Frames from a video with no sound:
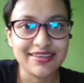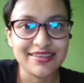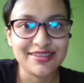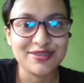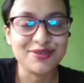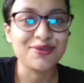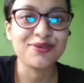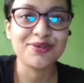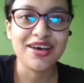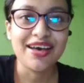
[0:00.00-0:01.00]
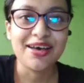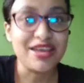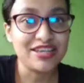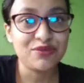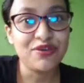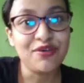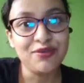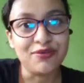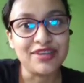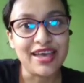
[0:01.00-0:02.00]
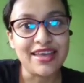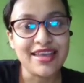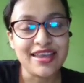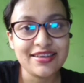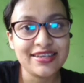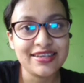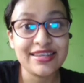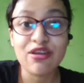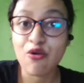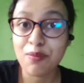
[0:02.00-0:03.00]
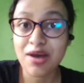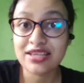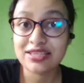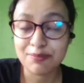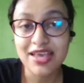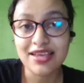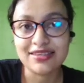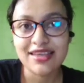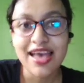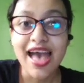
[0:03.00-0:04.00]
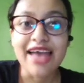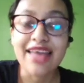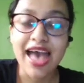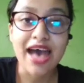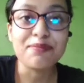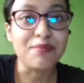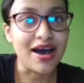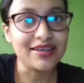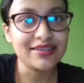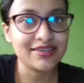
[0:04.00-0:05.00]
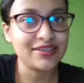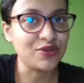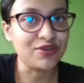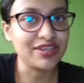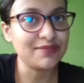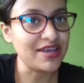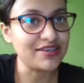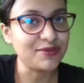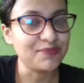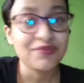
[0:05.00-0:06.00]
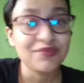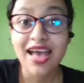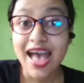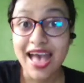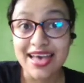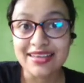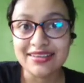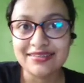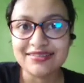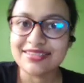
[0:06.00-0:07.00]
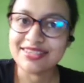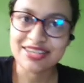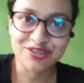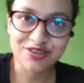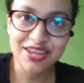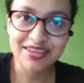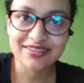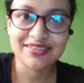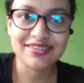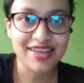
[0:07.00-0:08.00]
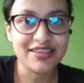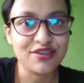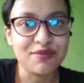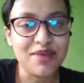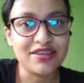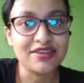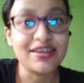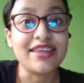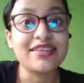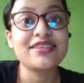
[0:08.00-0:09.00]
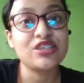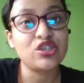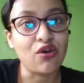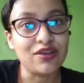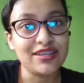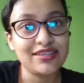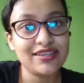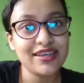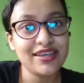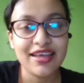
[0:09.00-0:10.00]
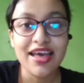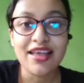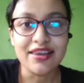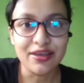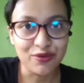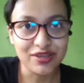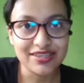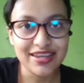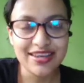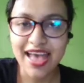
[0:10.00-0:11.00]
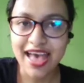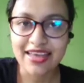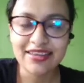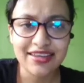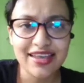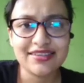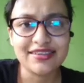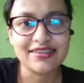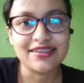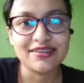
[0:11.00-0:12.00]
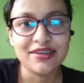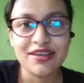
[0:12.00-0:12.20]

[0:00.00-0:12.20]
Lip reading: So matter, we all know that anything that occupies space and have mass is known as matter, and there are three states of matter, that is the solid state, liquid state and gaseous state.